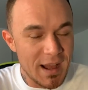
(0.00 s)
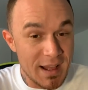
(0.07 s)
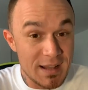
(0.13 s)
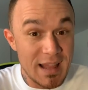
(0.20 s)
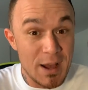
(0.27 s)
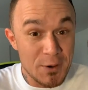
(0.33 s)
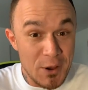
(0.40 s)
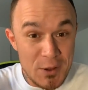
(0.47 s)
I
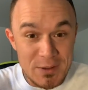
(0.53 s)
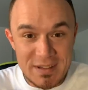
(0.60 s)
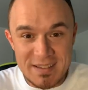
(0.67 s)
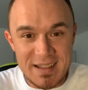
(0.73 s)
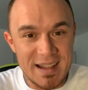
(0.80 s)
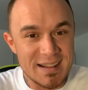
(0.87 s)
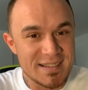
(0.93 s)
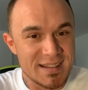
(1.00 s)
allowed all these
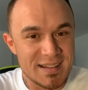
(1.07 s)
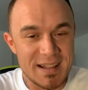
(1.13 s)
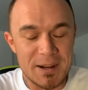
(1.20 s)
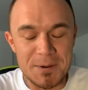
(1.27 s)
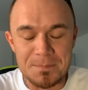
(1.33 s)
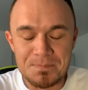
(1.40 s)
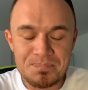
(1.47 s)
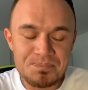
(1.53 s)
things in
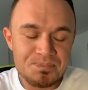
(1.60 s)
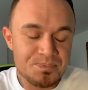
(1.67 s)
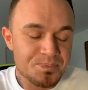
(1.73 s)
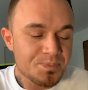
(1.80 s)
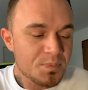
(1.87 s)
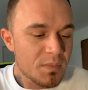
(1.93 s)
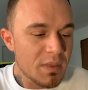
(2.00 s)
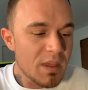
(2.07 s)
there,
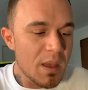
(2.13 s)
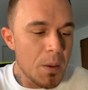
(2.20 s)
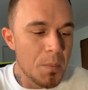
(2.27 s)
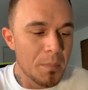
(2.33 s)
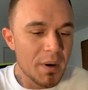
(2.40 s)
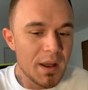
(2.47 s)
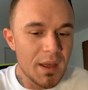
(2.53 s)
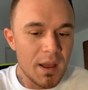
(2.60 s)

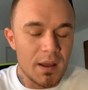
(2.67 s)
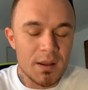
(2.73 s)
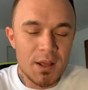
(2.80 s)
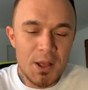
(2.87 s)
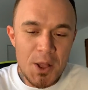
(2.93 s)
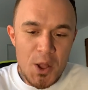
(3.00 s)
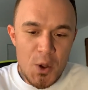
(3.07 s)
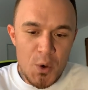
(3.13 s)
but
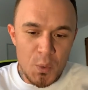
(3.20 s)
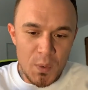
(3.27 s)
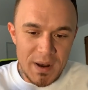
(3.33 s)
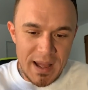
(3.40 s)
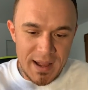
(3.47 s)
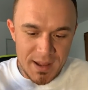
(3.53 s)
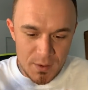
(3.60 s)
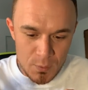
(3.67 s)
when
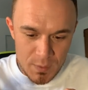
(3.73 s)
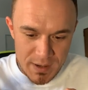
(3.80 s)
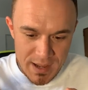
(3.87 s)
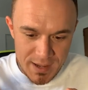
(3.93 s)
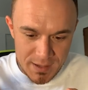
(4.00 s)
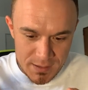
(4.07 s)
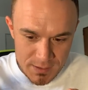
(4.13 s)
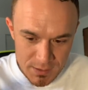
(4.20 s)

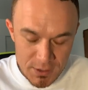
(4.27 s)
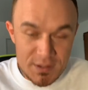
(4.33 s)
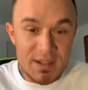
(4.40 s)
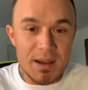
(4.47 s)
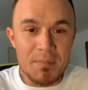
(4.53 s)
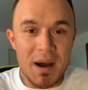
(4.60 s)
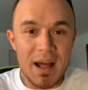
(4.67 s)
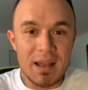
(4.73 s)
I looked
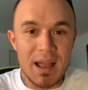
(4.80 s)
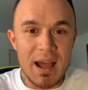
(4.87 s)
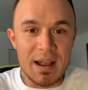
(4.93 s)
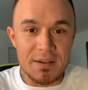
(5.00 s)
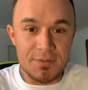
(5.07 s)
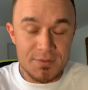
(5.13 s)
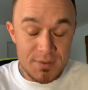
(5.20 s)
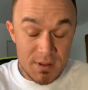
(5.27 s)
at my
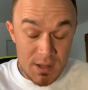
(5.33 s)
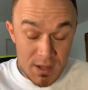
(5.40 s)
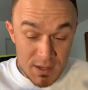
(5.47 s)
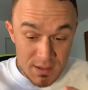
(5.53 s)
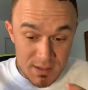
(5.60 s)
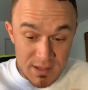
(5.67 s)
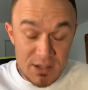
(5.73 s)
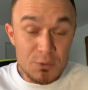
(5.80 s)
life,
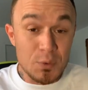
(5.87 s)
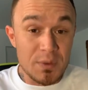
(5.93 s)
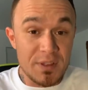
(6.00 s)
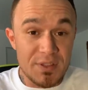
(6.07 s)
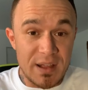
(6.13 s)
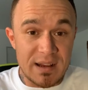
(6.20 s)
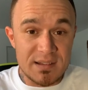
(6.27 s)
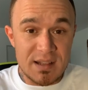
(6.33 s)
these were the
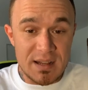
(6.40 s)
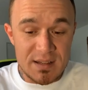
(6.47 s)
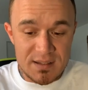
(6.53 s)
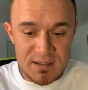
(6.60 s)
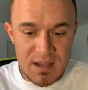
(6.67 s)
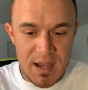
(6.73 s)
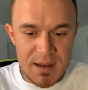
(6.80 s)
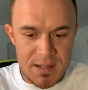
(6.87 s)
things I
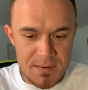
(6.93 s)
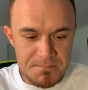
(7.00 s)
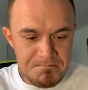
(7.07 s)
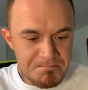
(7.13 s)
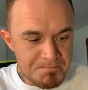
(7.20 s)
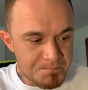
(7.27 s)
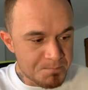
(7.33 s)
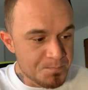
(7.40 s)
decided
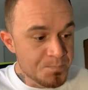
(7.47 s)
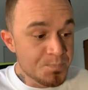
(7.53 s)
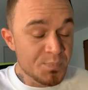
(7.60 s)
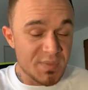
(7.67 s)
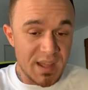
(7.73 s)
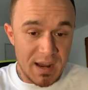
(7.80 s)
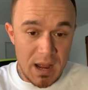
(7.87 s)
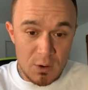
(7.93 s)

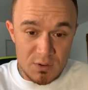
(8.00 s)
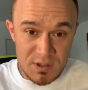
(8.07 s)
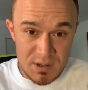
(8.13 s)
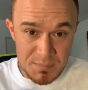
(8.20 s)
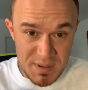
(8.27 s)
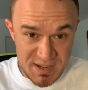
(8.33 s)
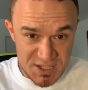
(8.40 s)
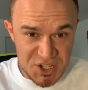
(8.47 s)
that I was going to
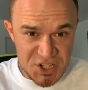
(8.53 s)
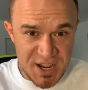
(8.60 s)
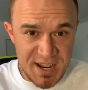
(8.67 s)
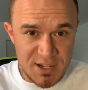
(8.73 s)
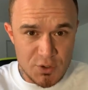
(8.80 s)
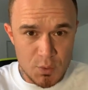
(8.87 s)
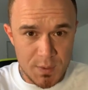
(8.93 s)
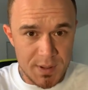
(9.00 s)
make a
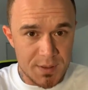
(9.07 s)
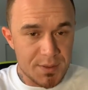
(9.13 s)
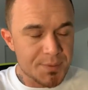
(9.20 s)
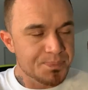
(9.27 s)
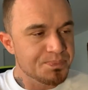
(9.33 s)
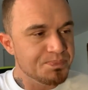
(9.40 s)
change with.